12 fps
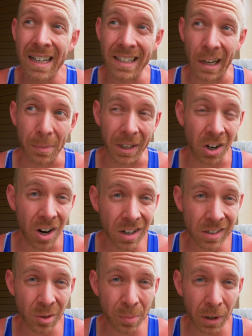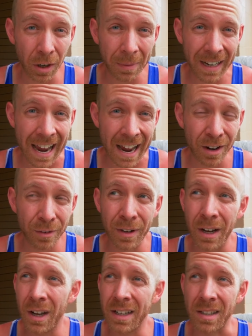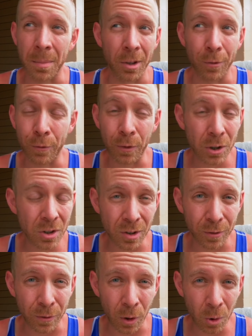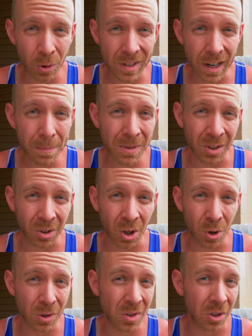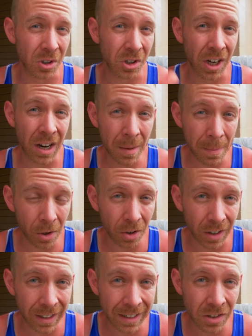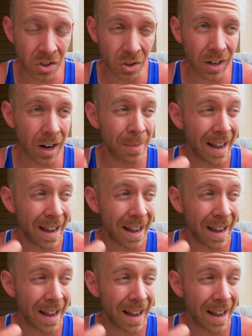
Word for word: Talbot Cox will probably have some of the first photos up, so go search him out on Instagram.